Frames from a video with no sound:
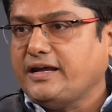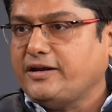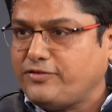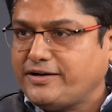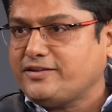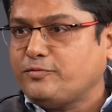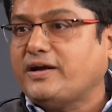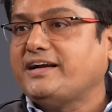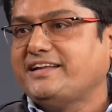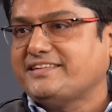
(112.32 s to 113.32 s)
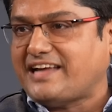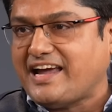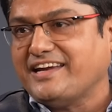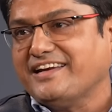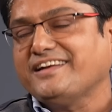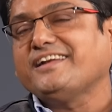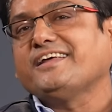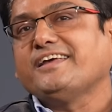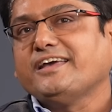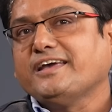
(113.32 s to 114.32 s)
If it is by design,
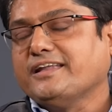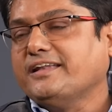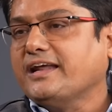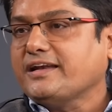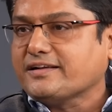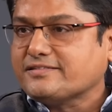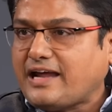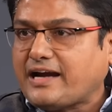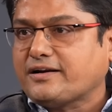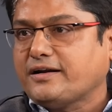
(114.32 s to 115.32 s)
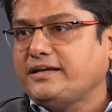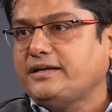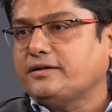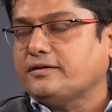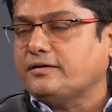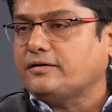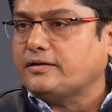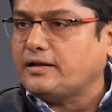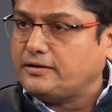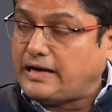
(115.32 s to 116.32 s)
then exactly
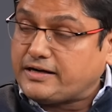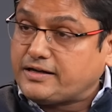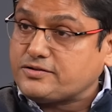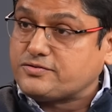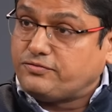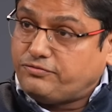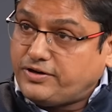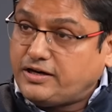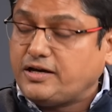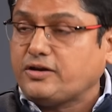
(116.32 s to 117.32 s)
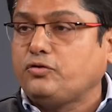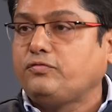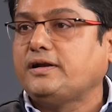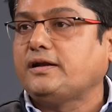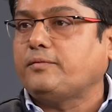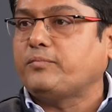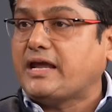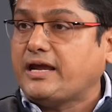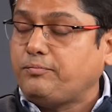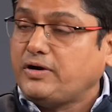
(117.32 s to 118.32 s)
that is where you will
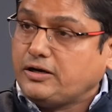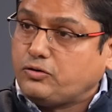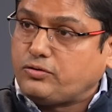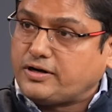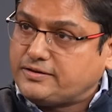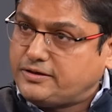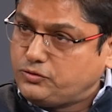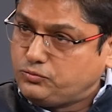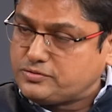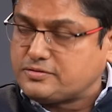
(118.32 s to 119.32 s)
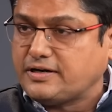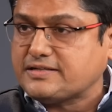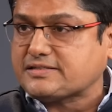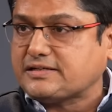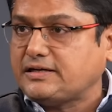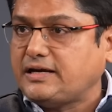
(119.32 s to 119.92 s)
be able to reduce risk